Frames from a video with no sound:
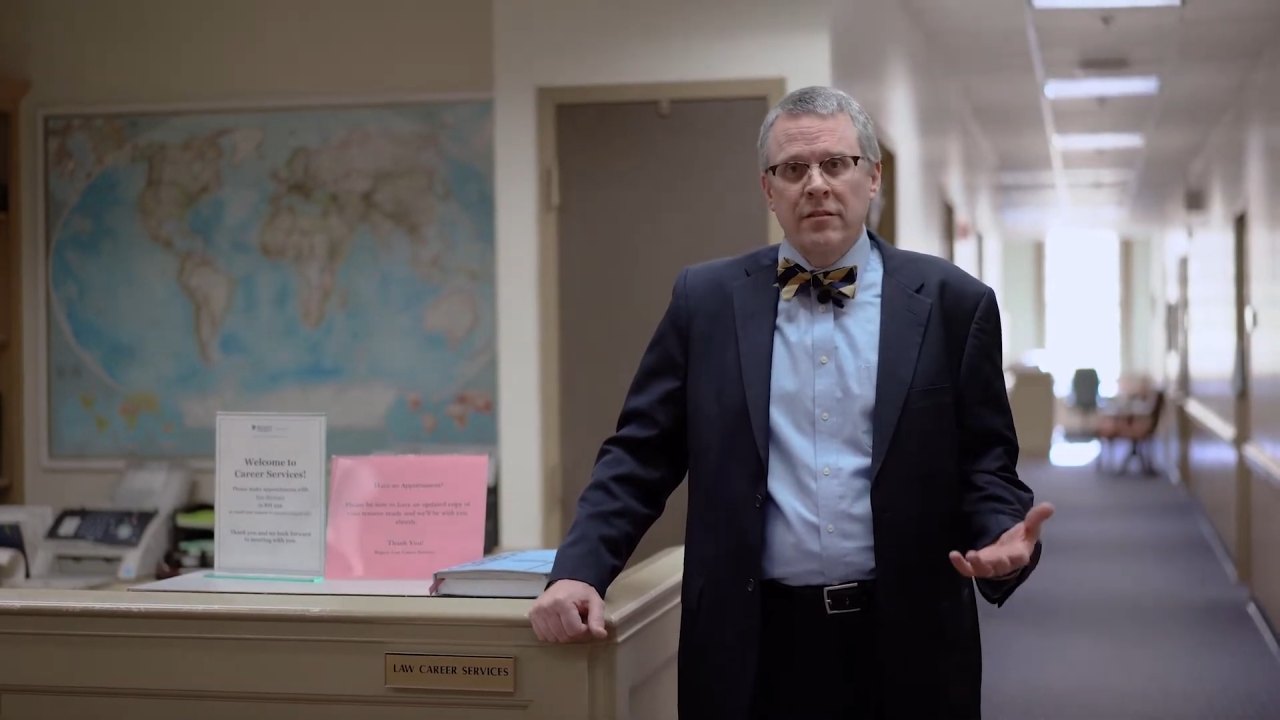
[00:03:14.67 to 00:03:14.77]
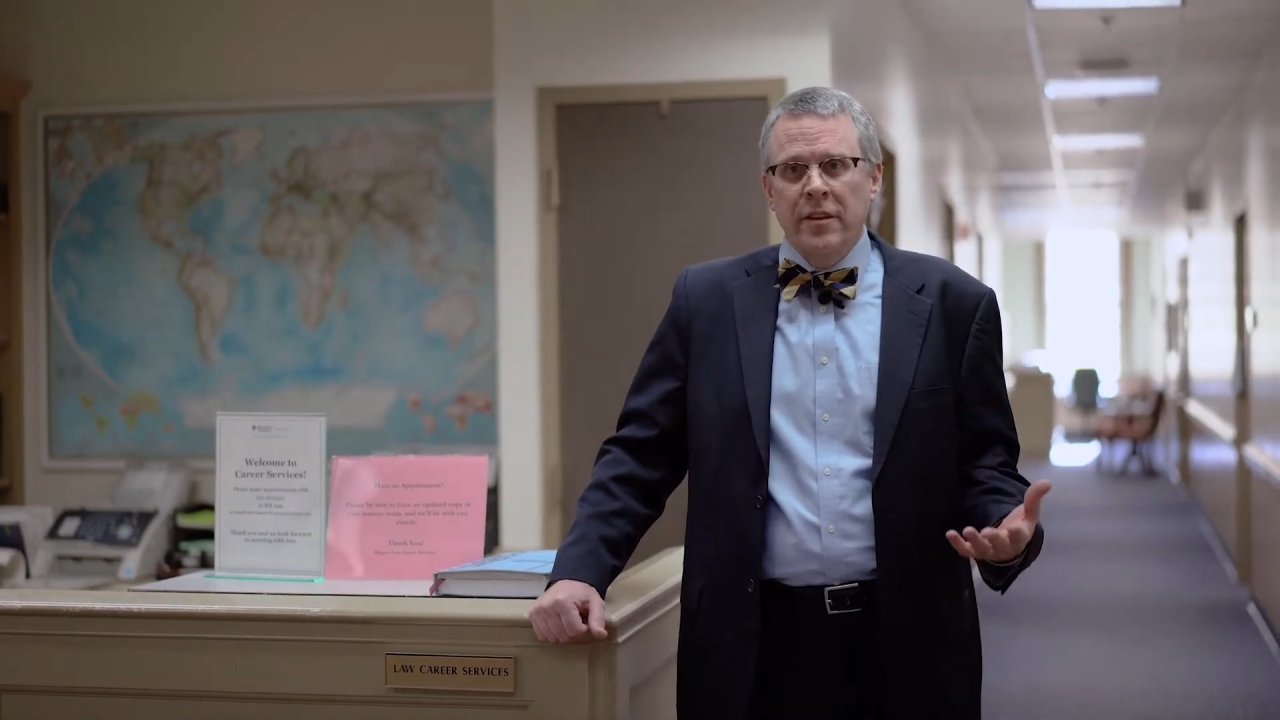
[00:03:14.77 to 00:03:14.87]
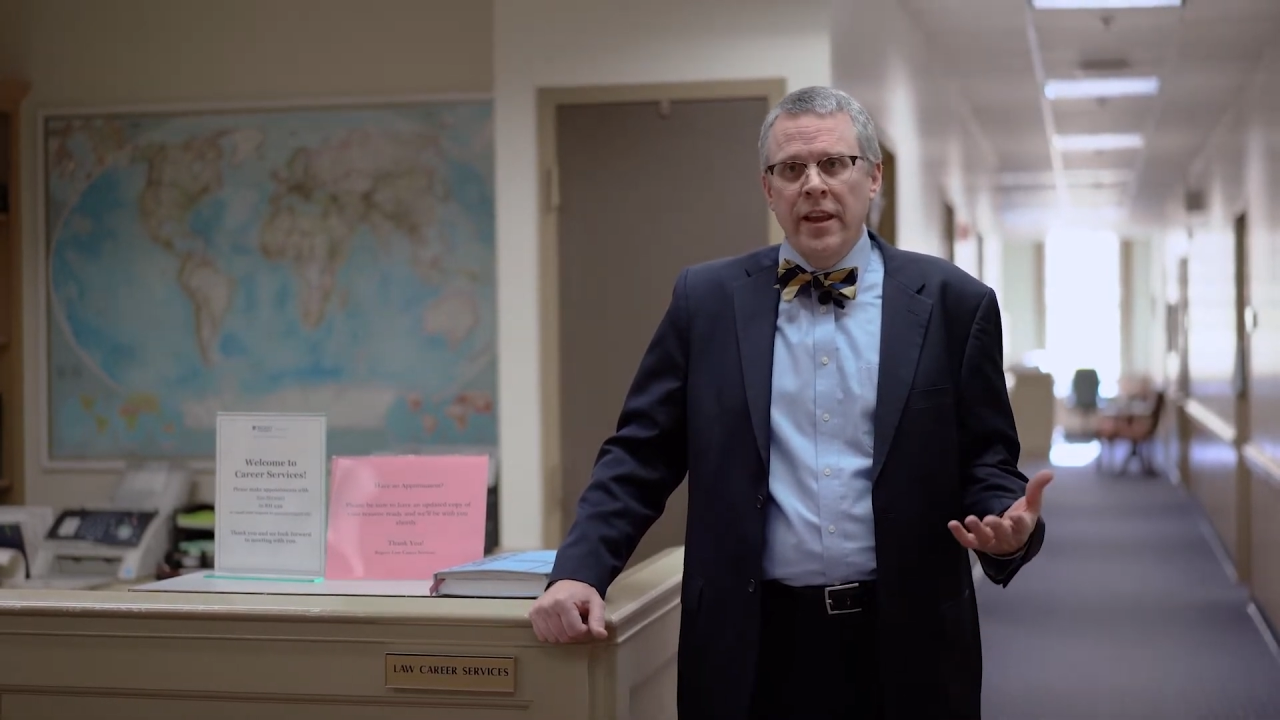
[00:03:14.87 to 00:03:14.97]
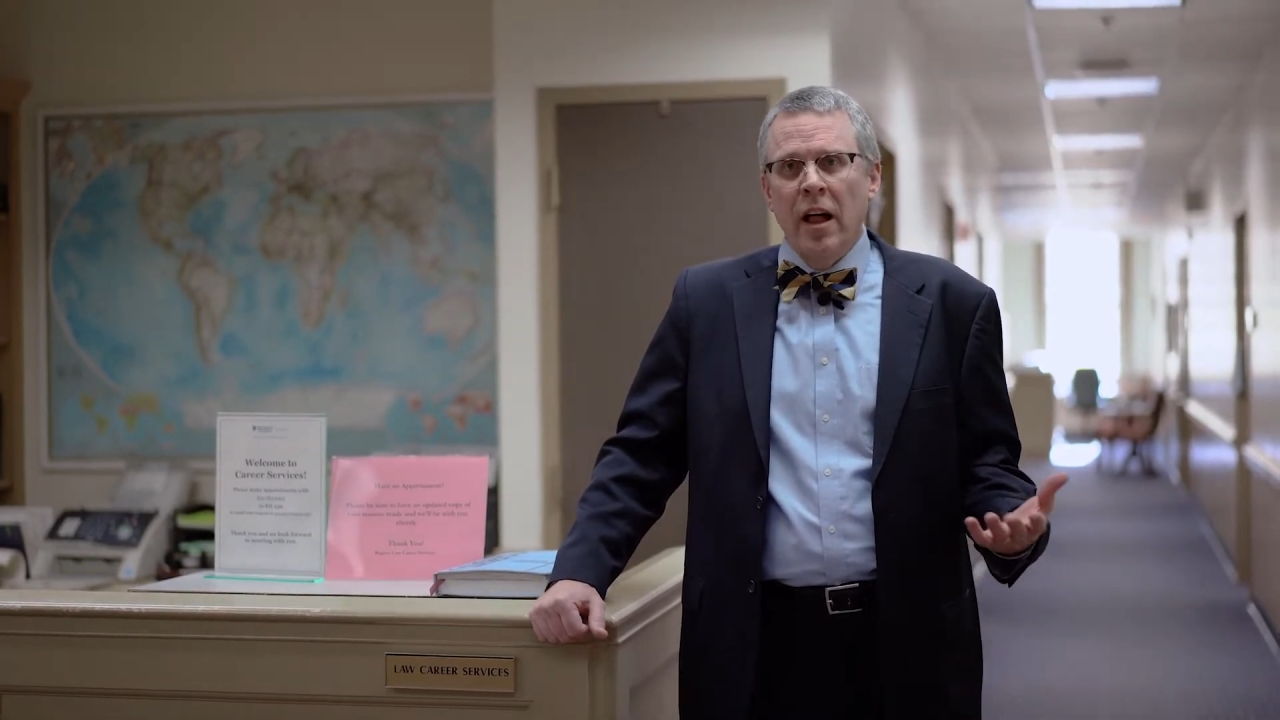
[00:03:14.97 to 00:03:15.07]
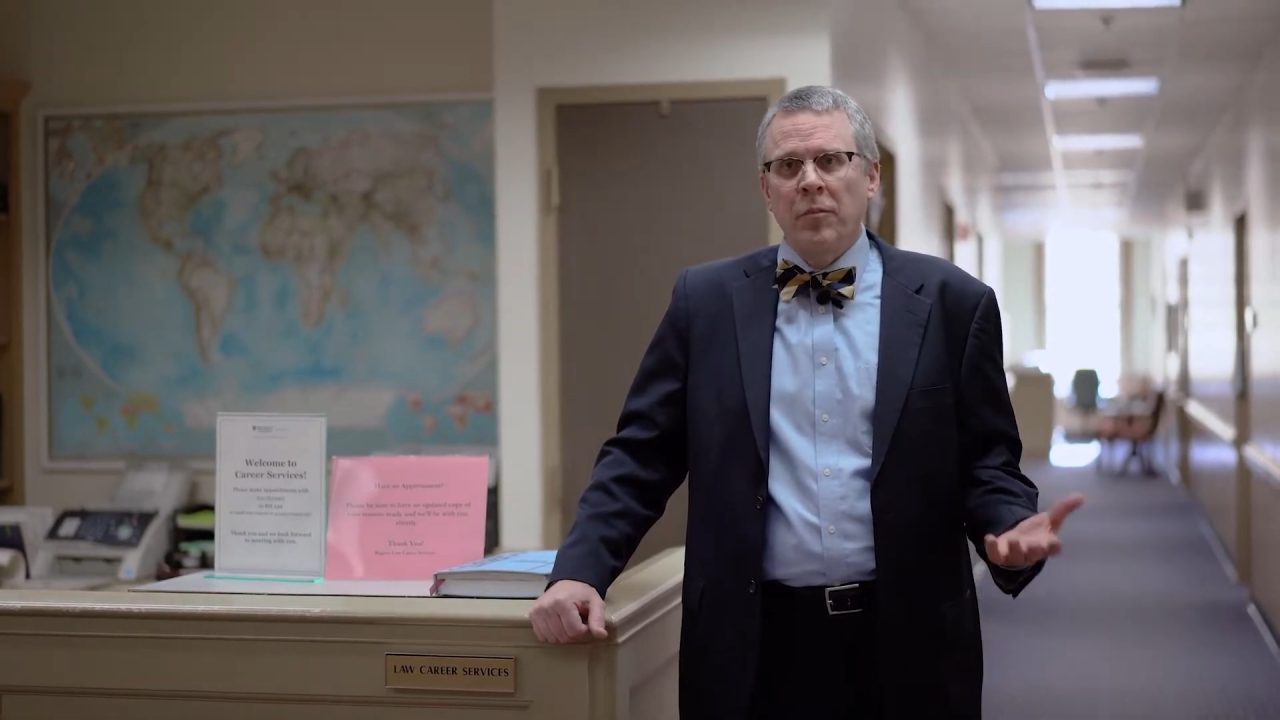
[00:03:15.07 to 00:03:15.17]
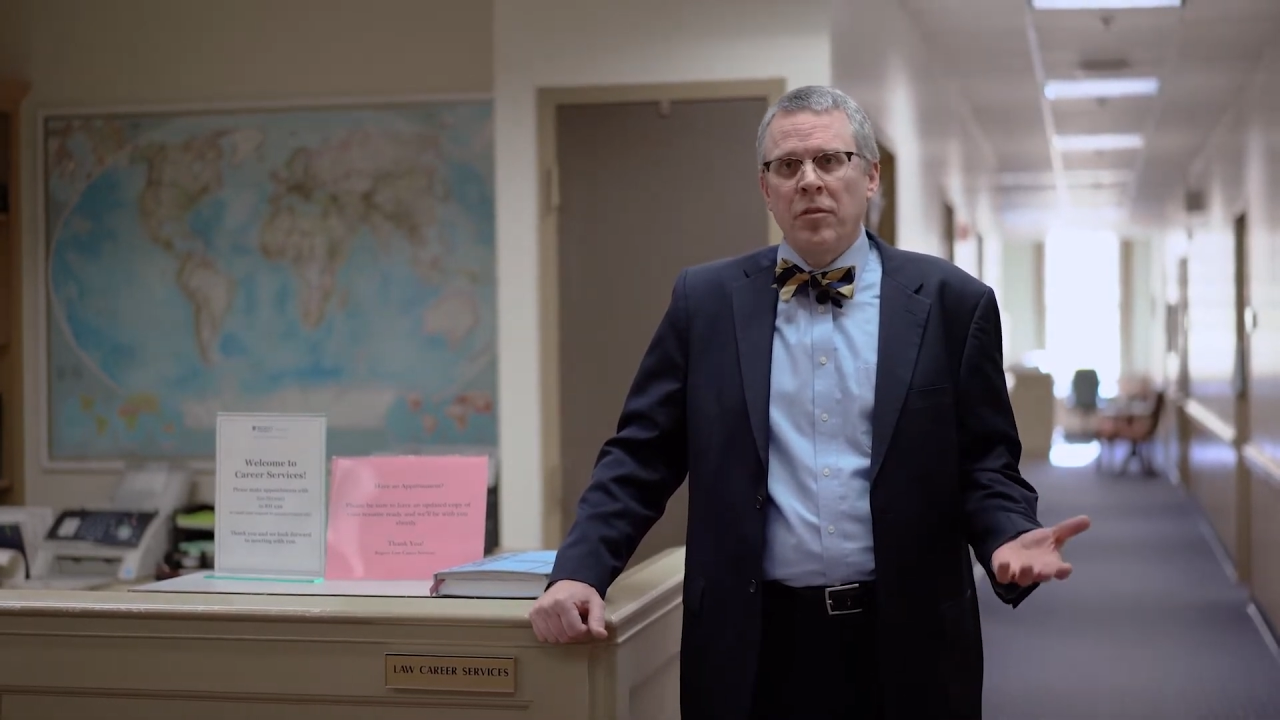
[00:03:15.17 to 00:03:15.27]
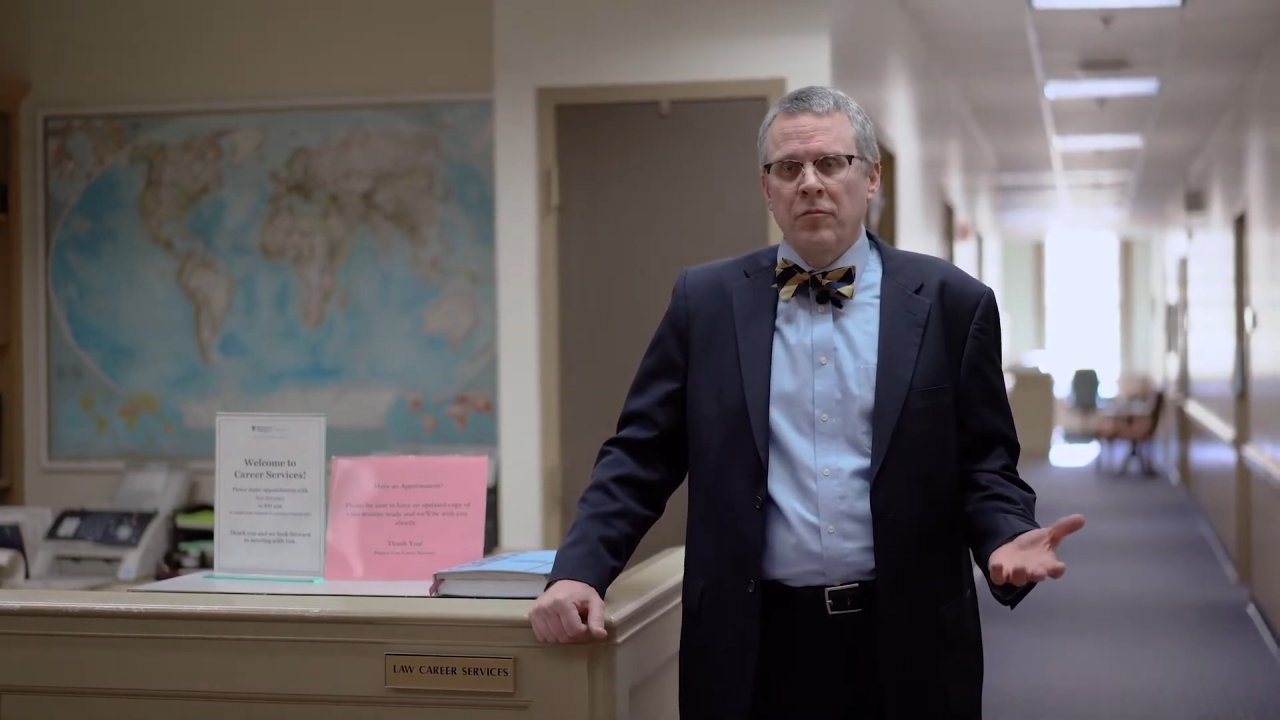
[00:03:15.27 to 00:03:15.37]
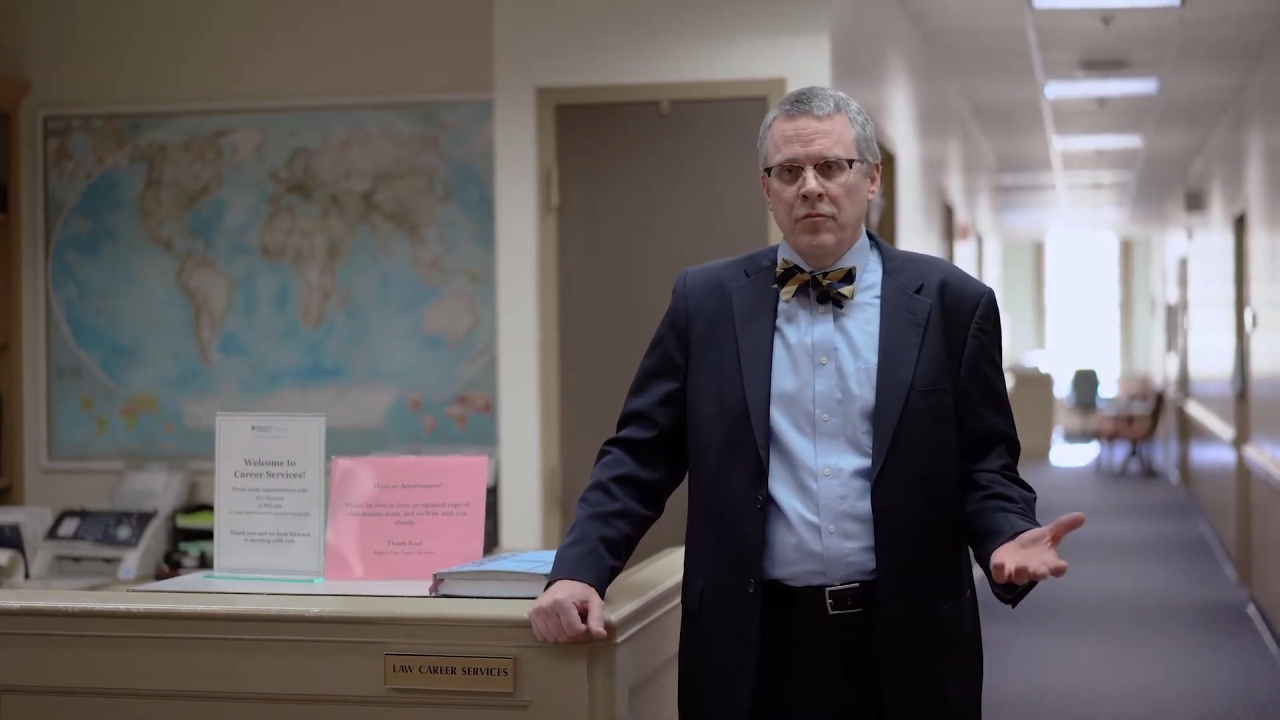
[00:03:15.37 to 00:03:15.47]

NALP